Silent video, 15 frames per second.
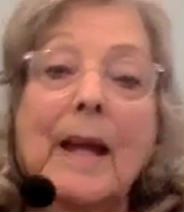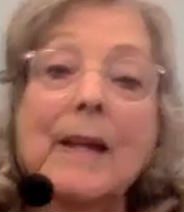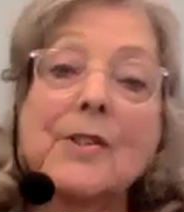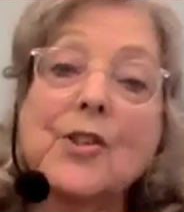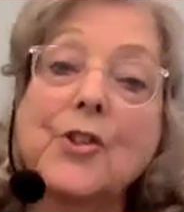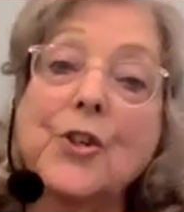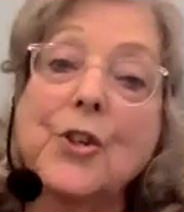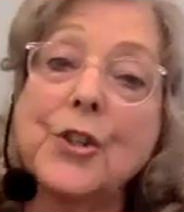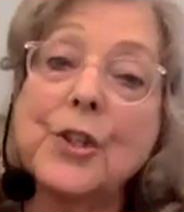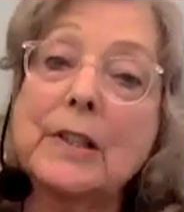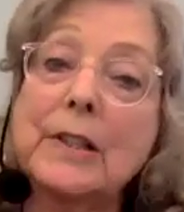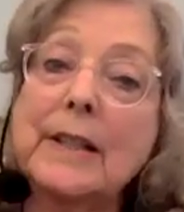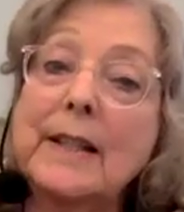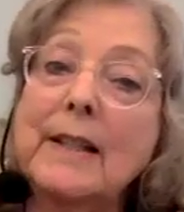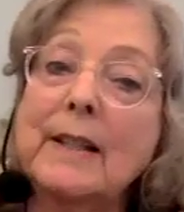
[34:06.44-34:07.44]

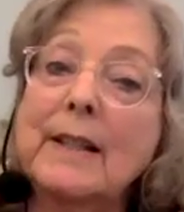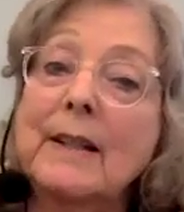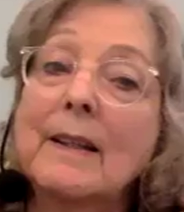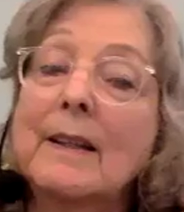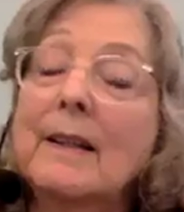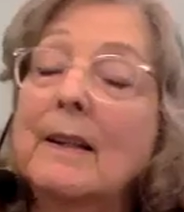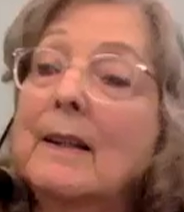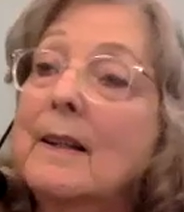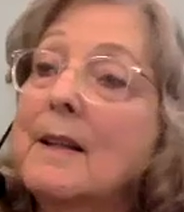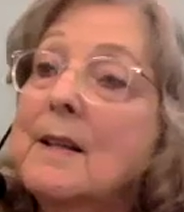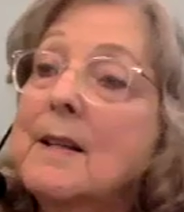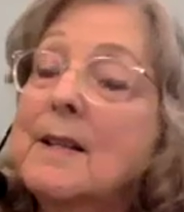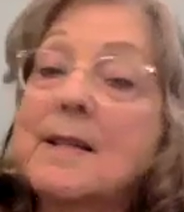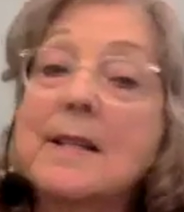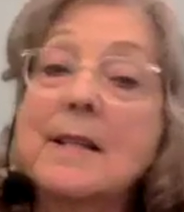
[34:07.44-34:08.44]
Externally,
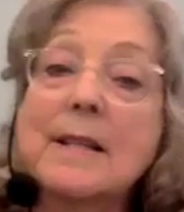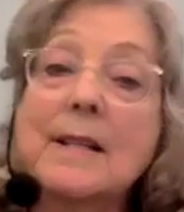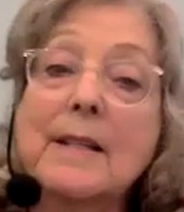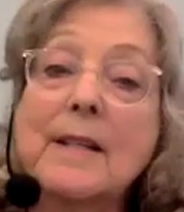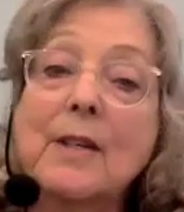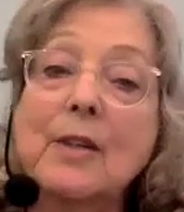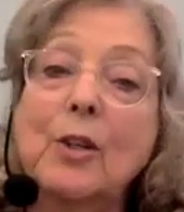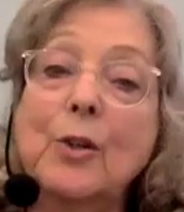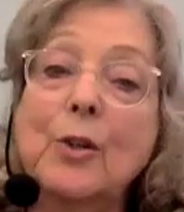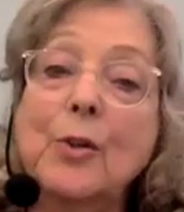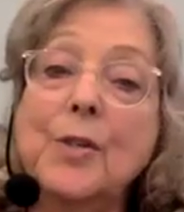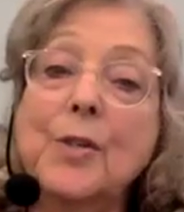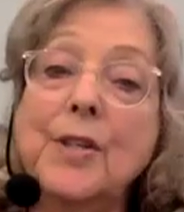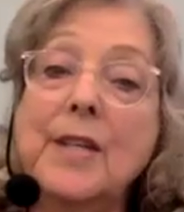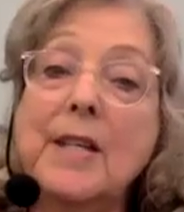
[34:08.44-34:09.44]
Sīla
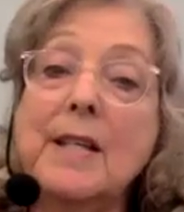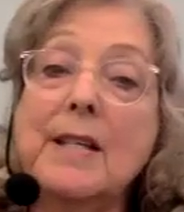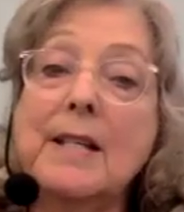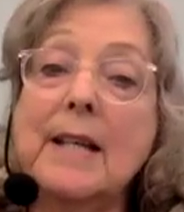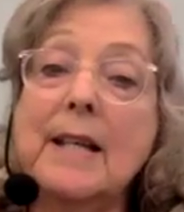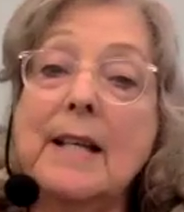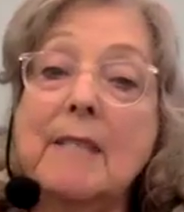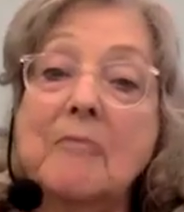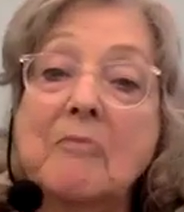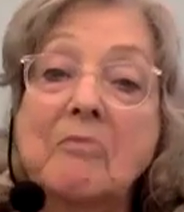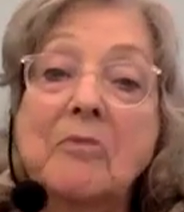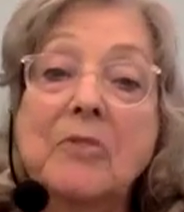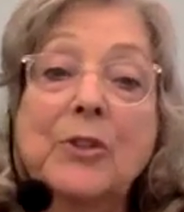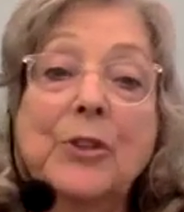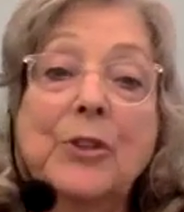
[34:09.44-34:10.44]
includes things like
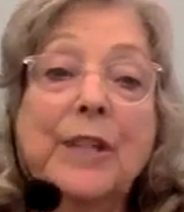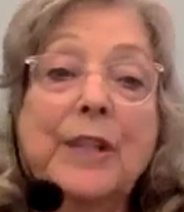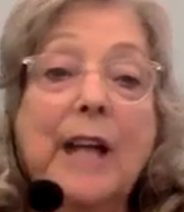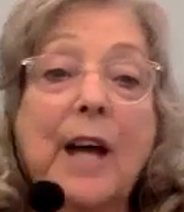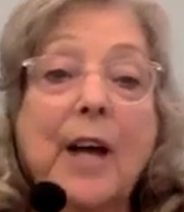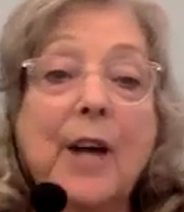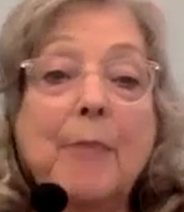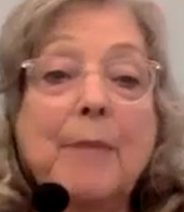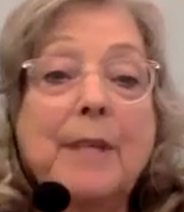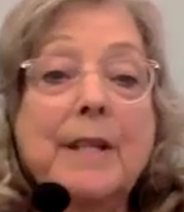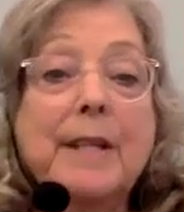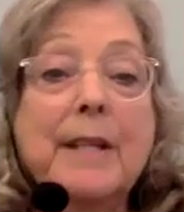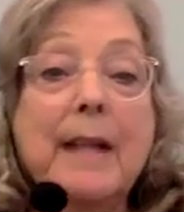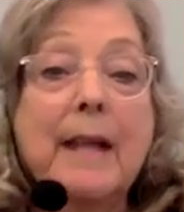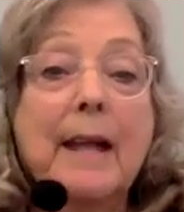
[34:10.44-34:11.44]
learning how to be
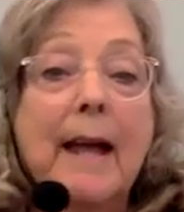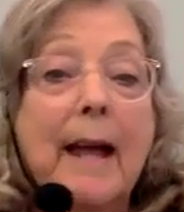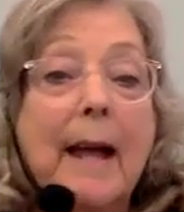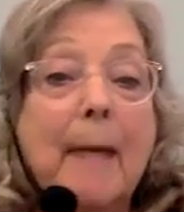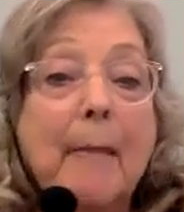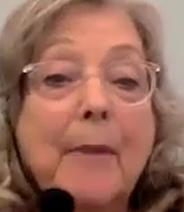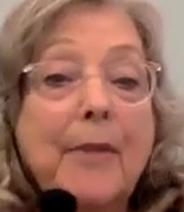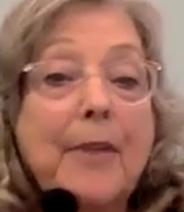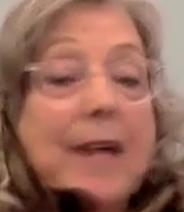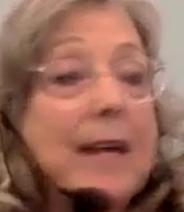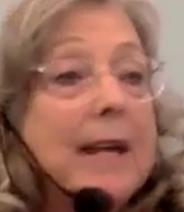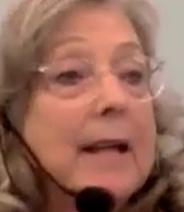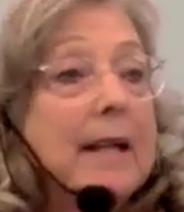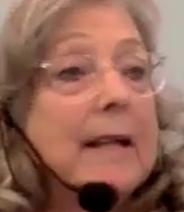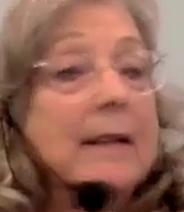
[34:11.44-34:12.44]
an
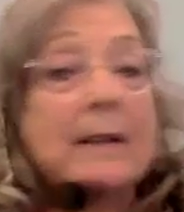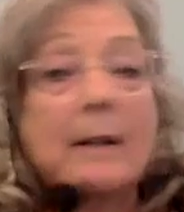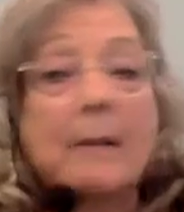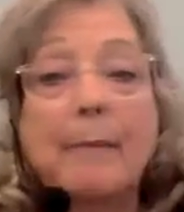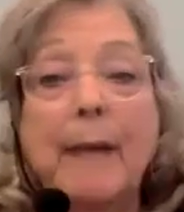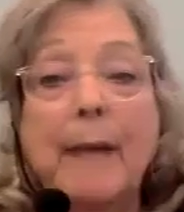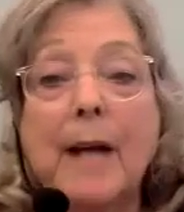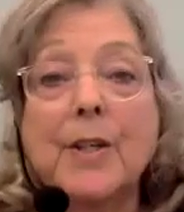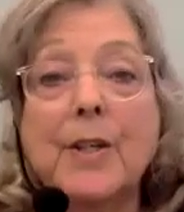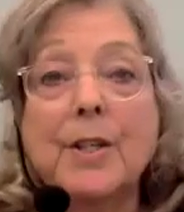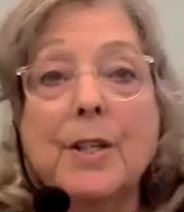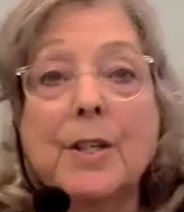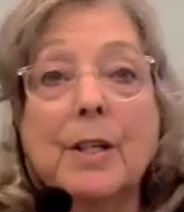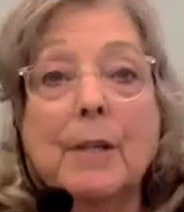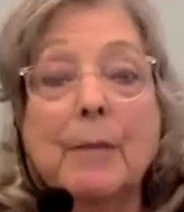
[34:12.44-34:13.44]
empathetic and
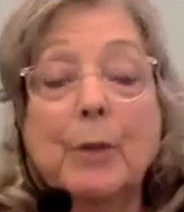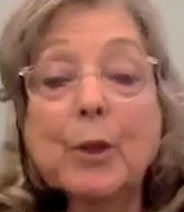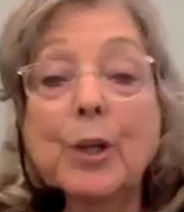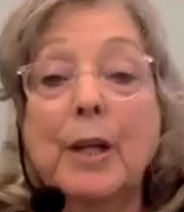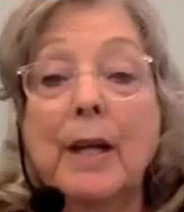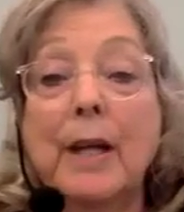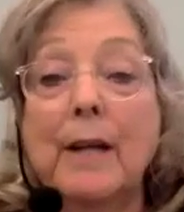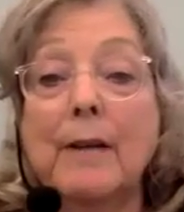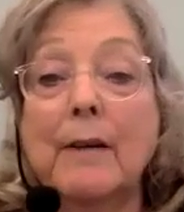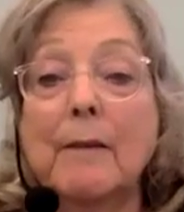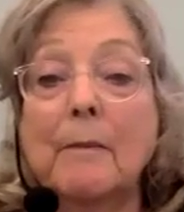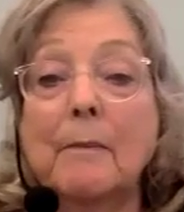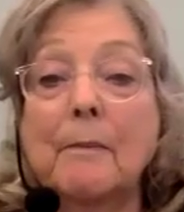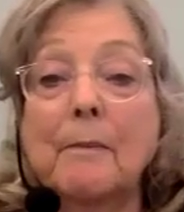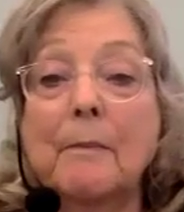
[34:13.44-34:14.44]
compassionate communicator.
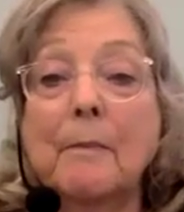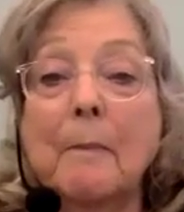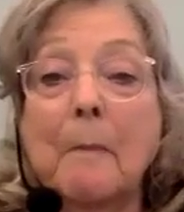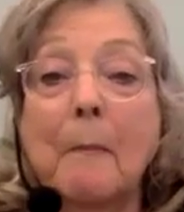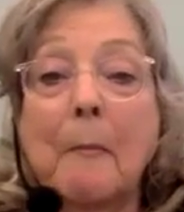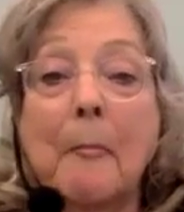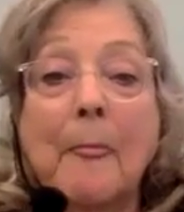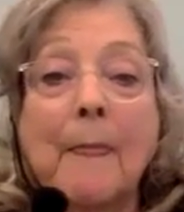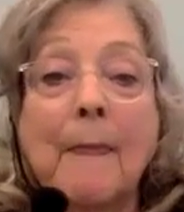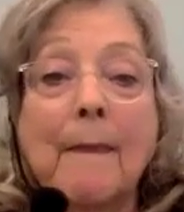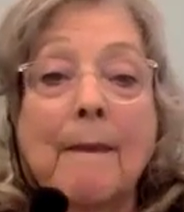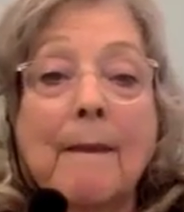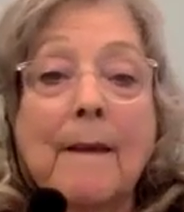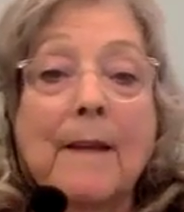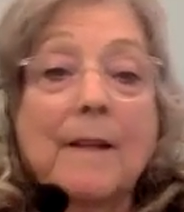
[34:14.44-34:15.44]

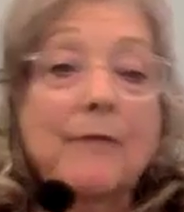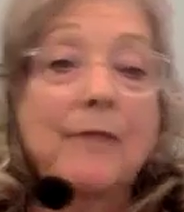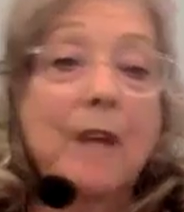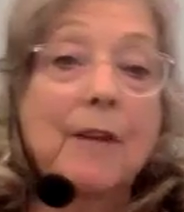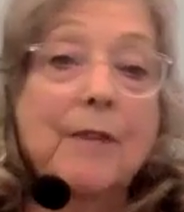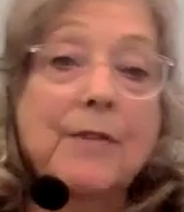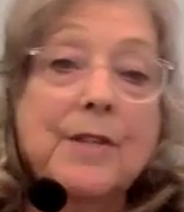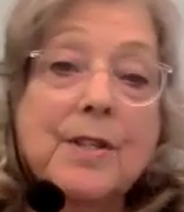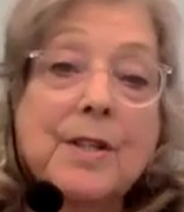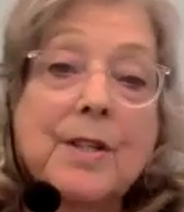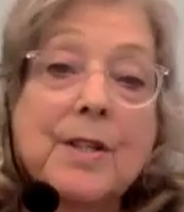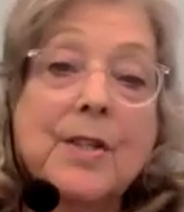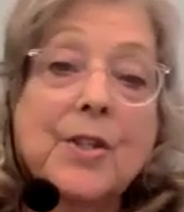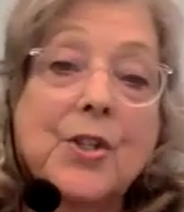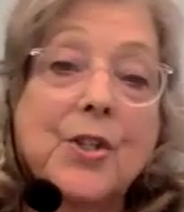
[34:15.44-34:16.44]
It involves
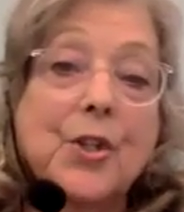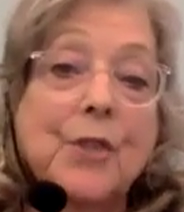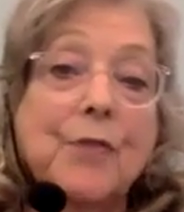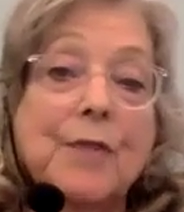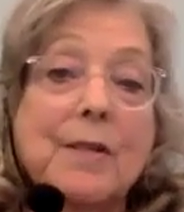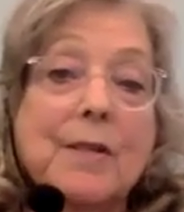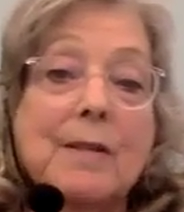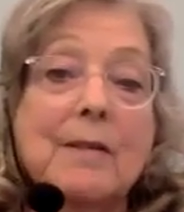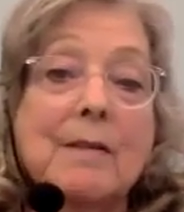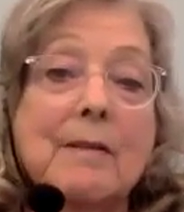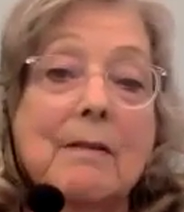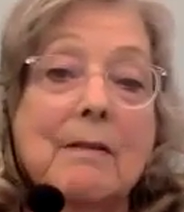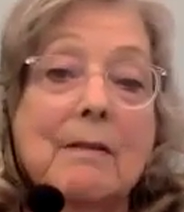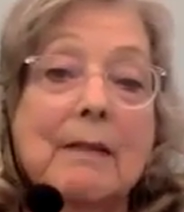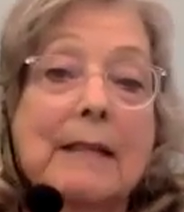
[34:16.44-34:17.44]
service,
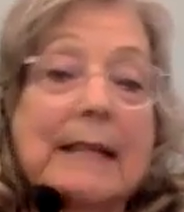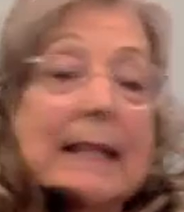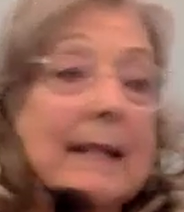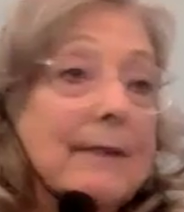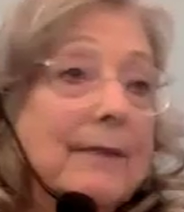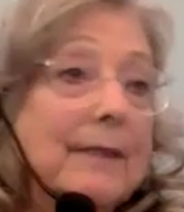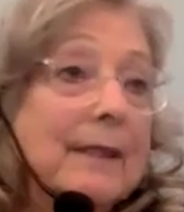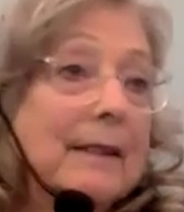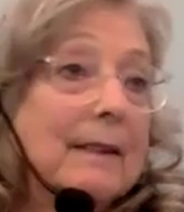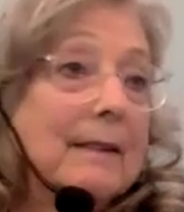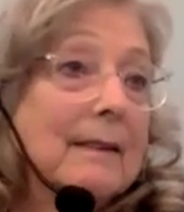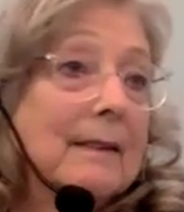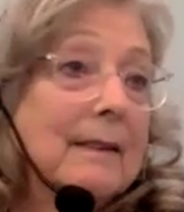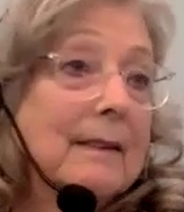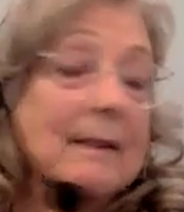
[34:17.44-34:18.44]
giving,
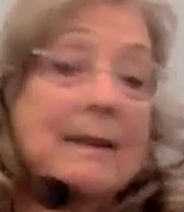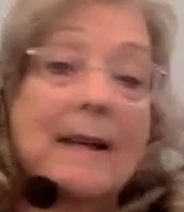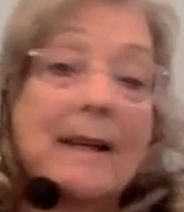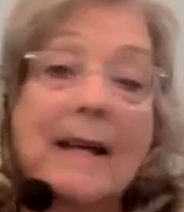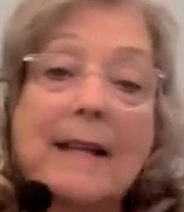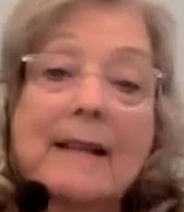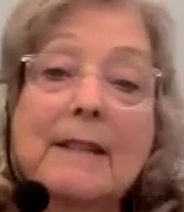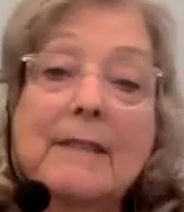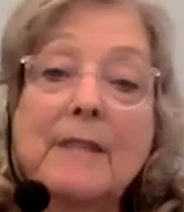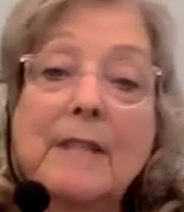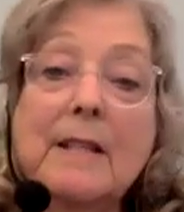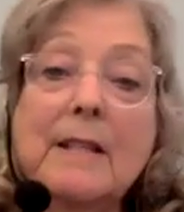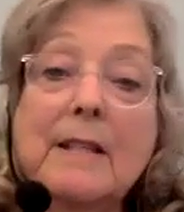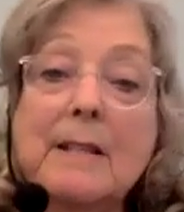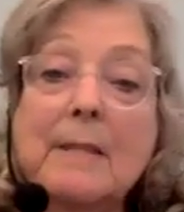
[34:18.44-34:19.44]
and
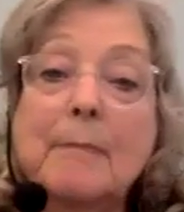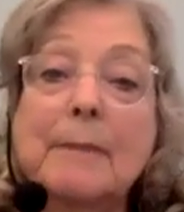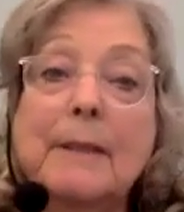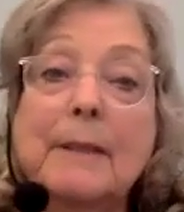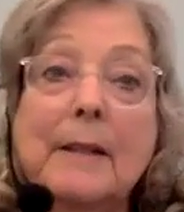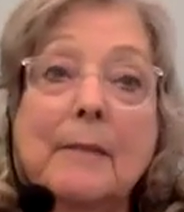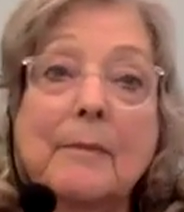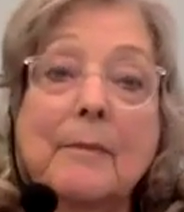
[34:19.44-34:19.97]
living simply.